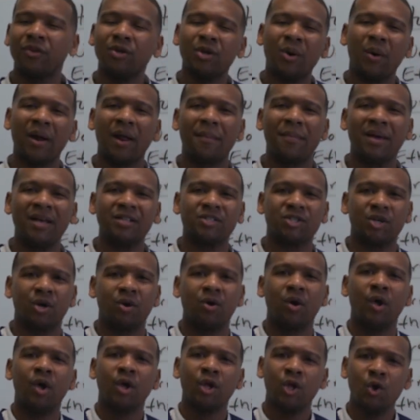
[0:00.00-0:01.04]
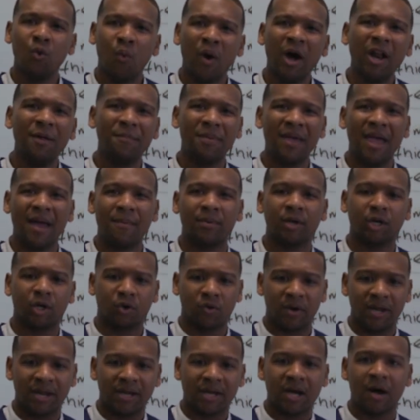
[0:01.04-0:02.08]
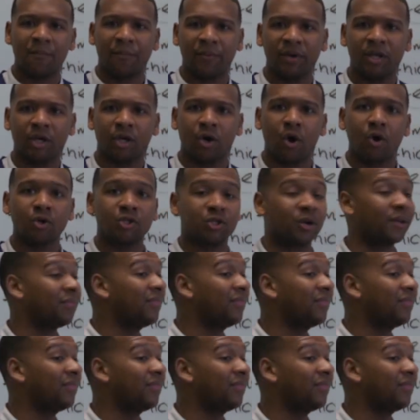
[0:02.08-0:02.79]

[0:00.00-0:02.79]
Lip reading: You know what I mean? So you want to be able to create a company culture,